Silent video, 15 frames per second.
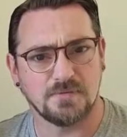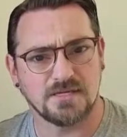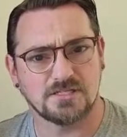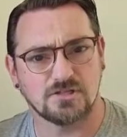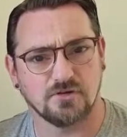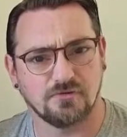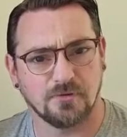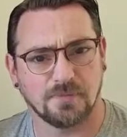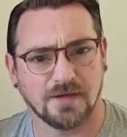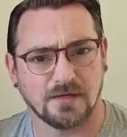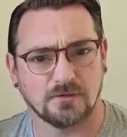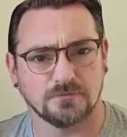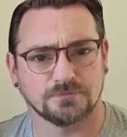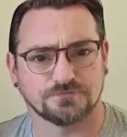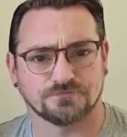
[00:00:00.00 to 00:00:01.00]
stuff
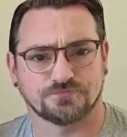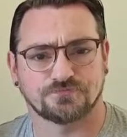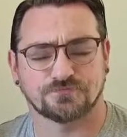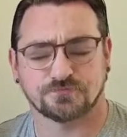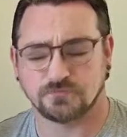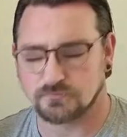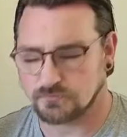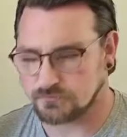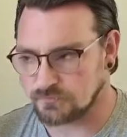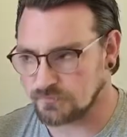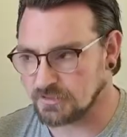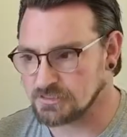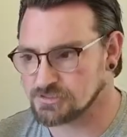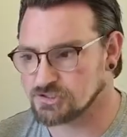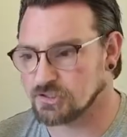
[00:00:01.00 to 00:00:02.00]
about.
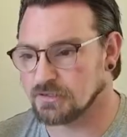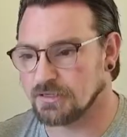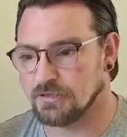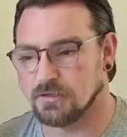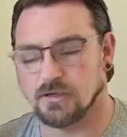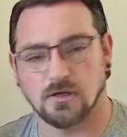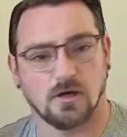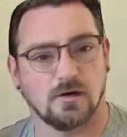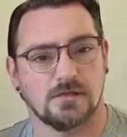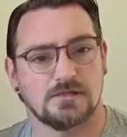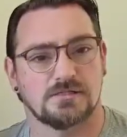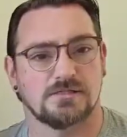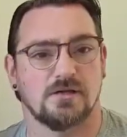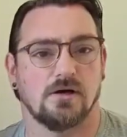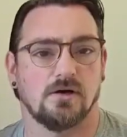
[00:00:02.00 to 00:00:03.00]
So like you can go
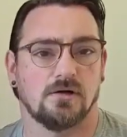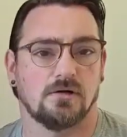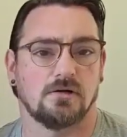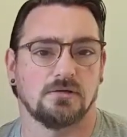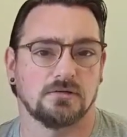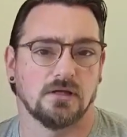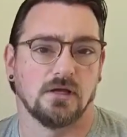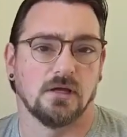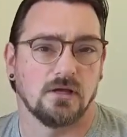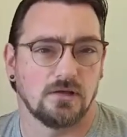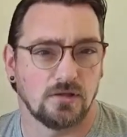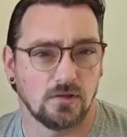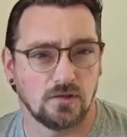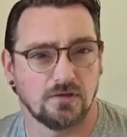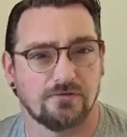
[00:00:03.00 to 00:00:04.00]
into old
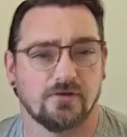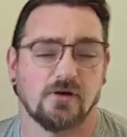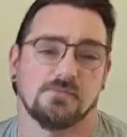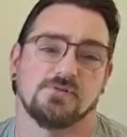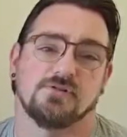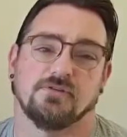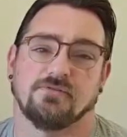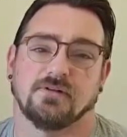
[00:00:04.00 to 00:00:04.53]
uniform stuff,